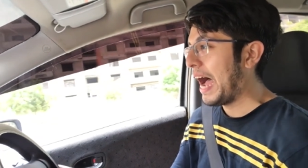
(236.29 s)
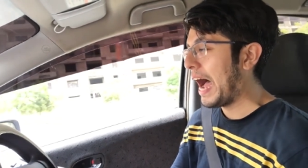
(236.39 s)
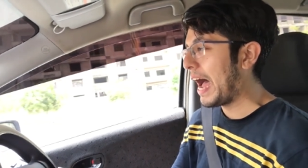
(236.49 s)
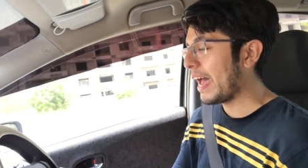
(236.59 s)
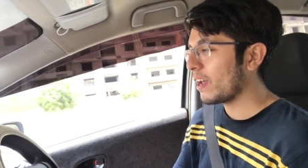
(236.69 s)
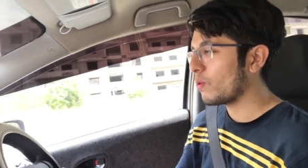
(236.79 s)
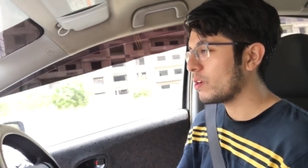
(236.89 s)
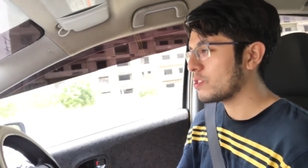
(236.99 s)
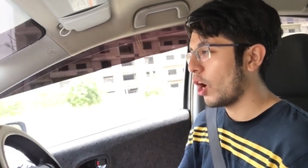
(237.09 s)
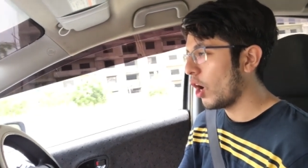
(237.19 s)
I
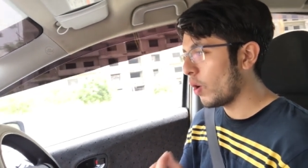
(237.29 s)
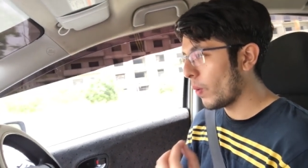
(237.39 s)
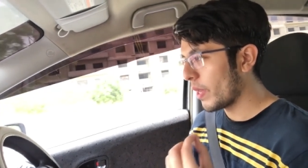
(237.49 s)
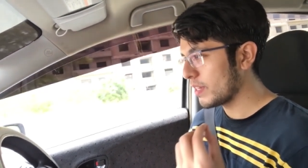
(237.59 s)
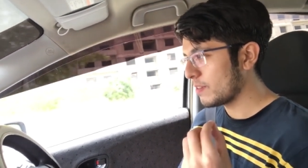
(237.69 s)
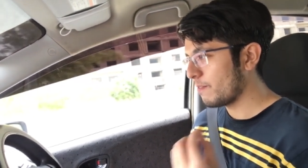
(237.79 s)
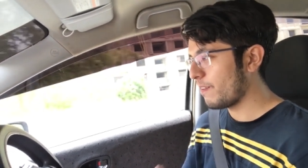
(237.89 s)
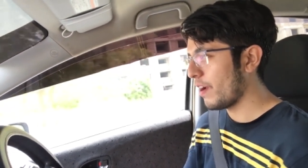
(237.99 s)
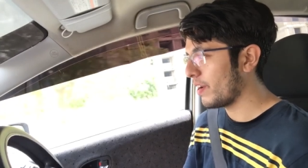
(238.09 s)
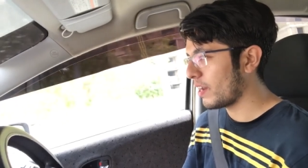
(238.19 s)
was always
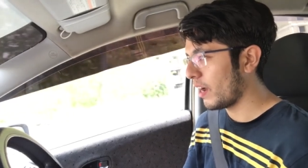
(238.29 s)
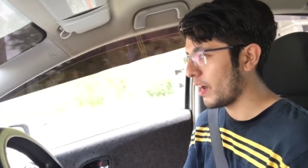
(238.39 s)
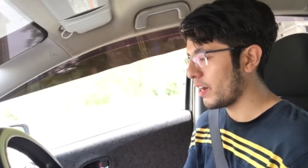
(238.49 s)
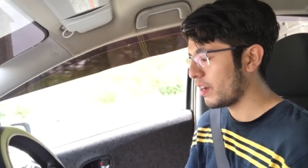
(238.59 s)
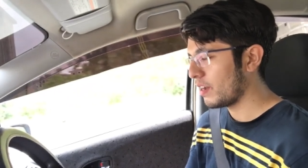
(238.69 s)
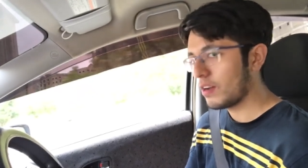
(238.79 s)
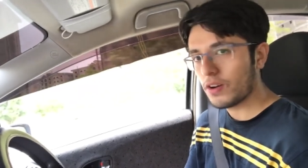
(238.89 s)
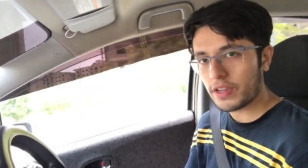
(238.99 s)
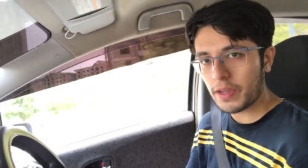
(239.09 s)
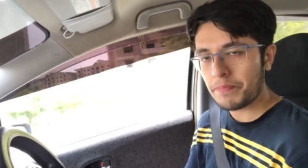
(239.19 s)
very tired
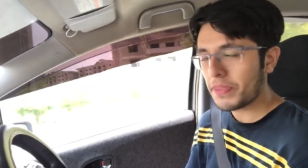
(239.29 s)
okay,